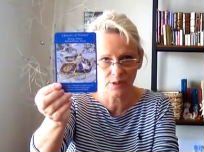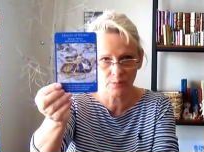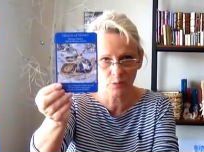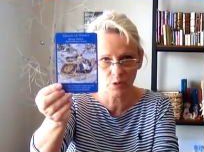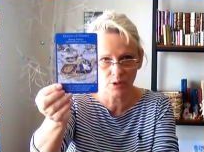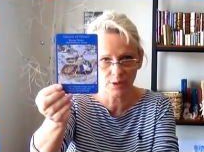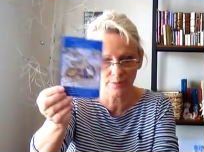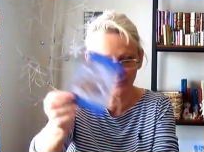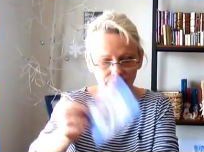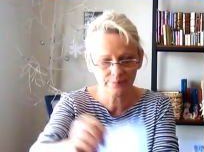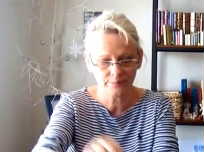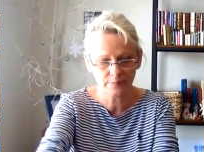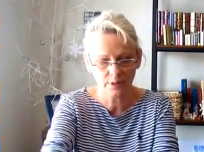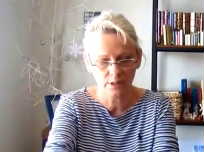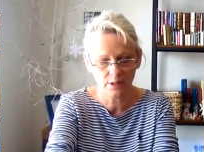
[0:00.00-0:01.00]
anymore.
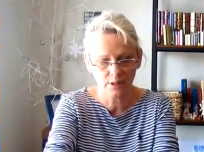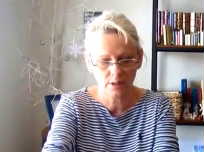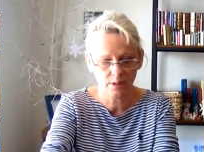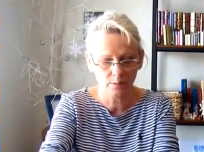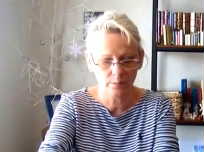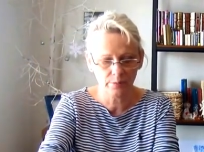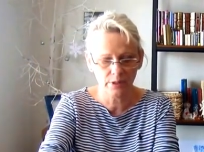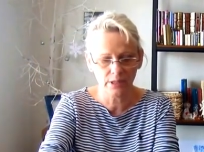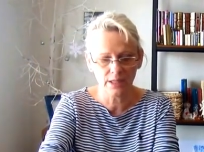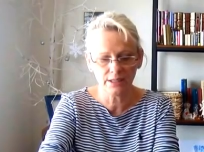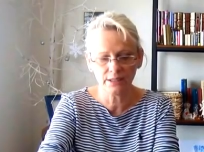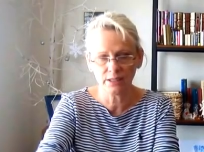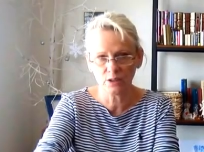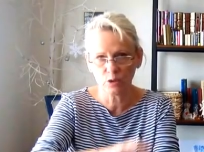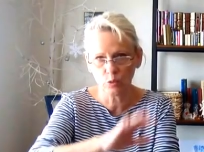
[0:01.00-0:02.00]
Be
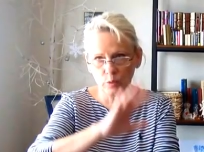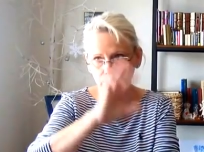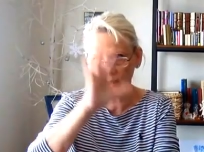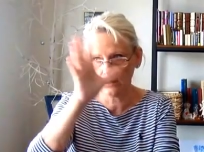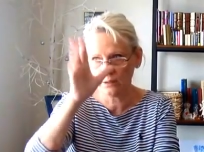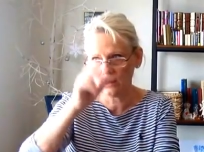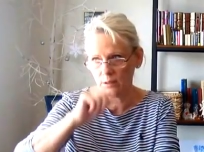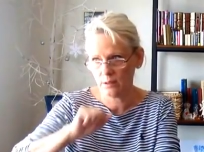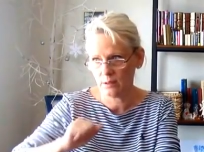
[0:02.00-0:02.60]
like the Queen